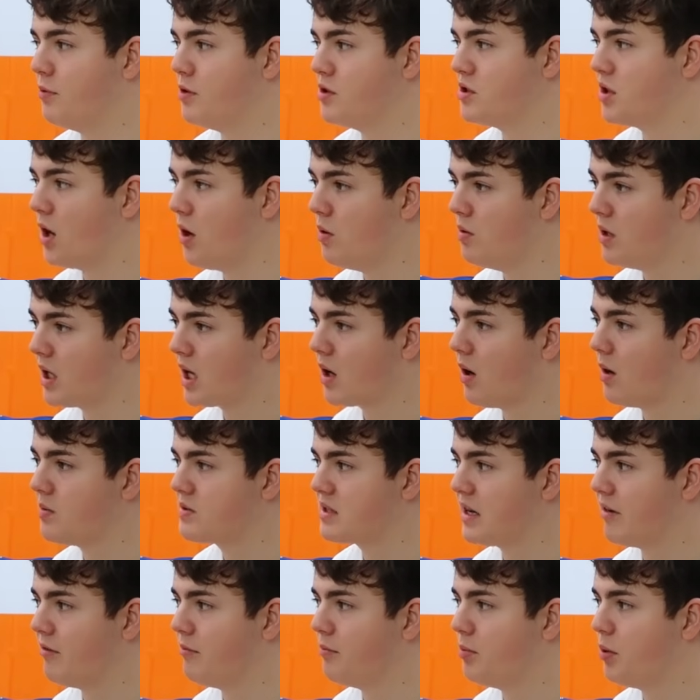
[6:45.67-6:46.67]
But to only go up
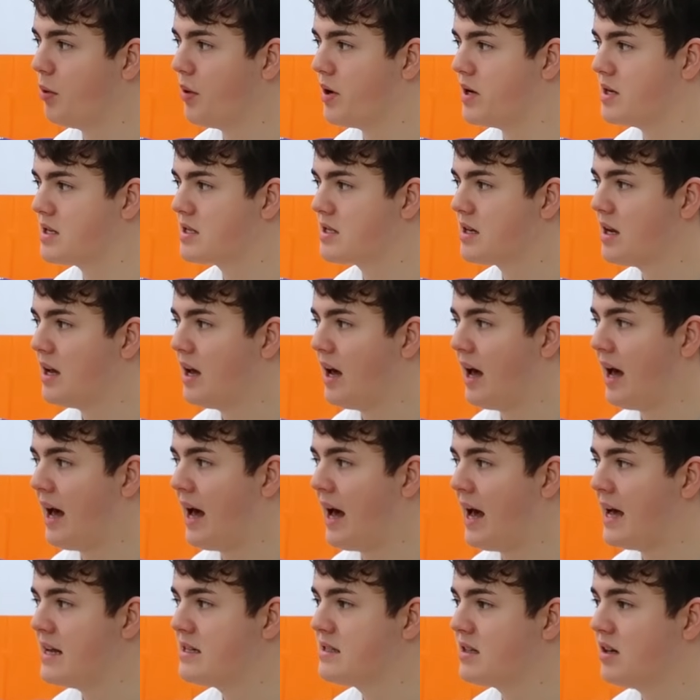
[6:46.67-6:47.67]
7 points
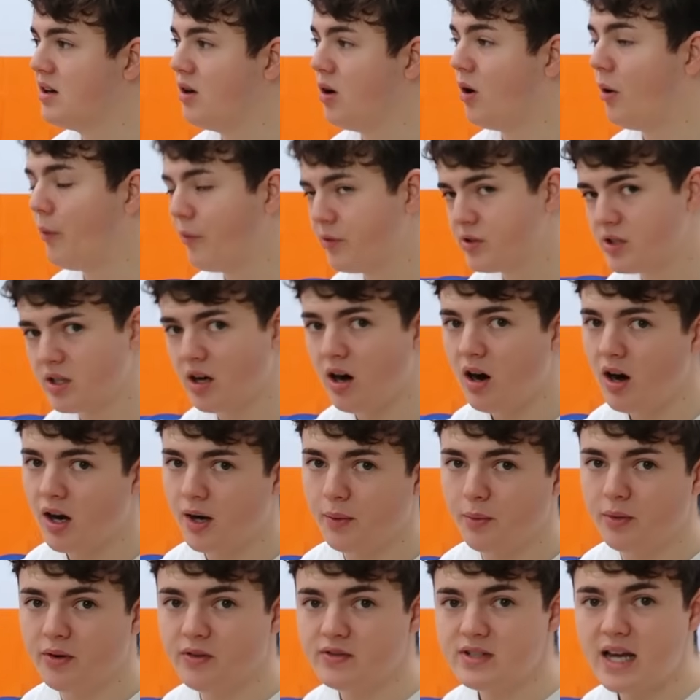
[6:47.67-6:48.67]
ahead, obviously
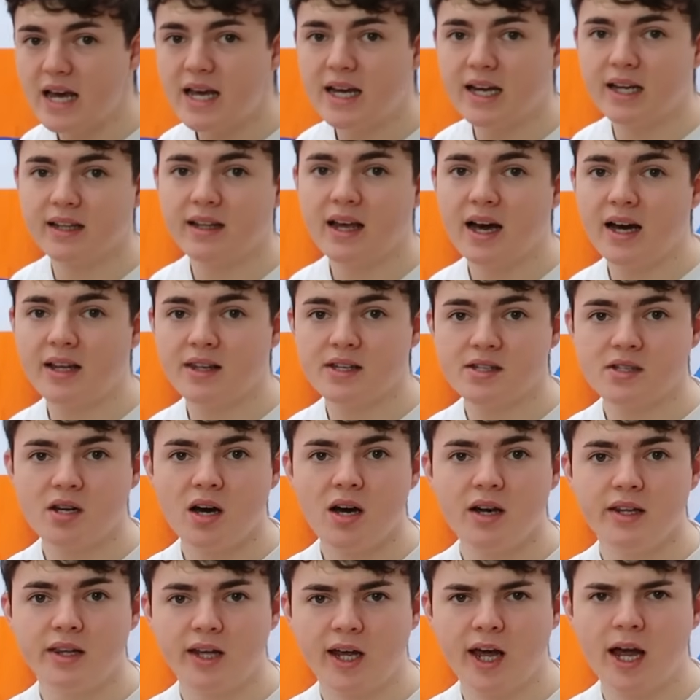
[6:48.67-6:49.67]
Ireland would have taken that at the
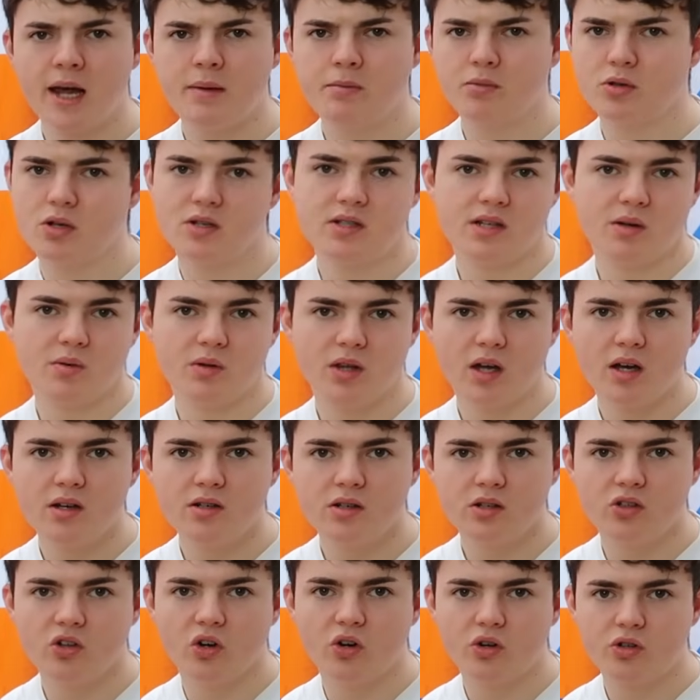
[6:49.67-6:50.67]
start of the game because they were the
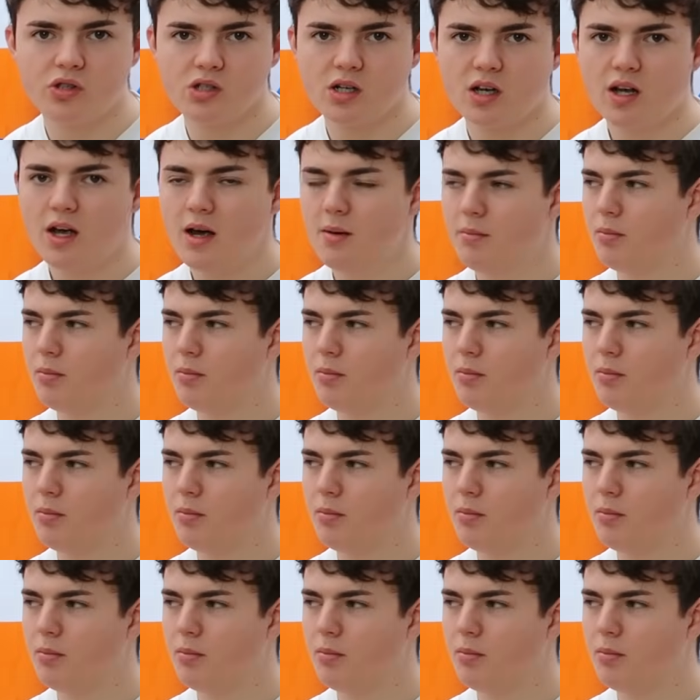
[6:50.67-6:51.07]
underdogs.